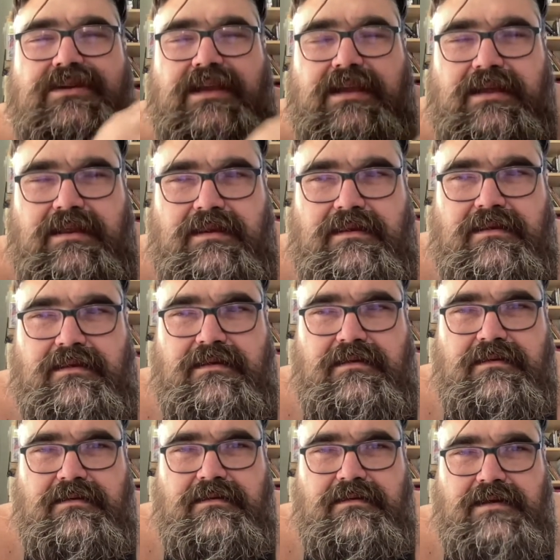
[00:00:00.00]
can
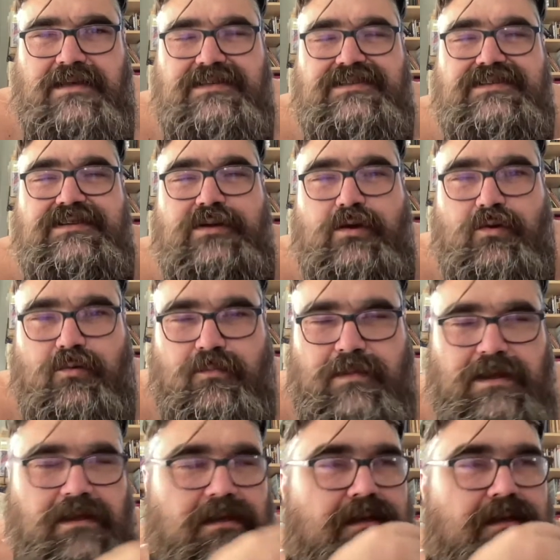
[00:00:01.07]
assume,